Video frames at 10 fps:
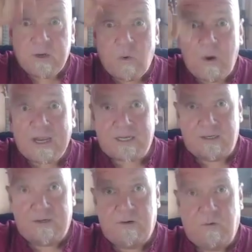quick
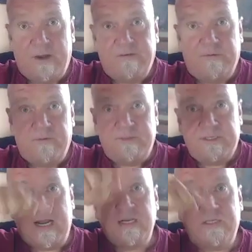waveform. It's
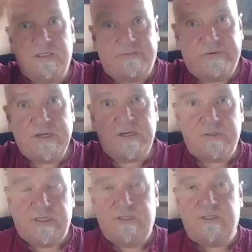the energy, the
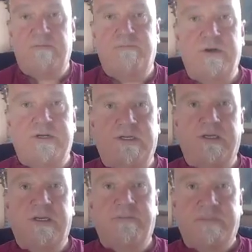frequencies of the body.
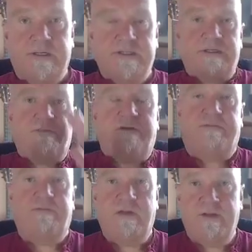This is what
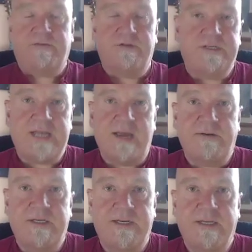I've learned through
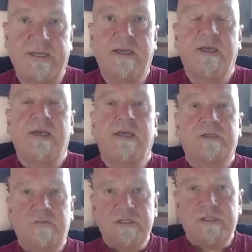sound healing.
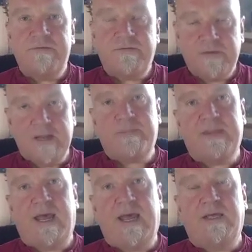So once you flip
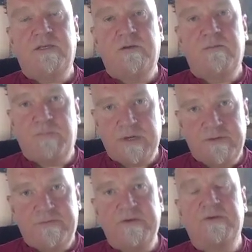that, your
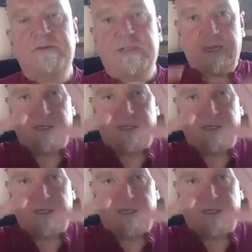body feels like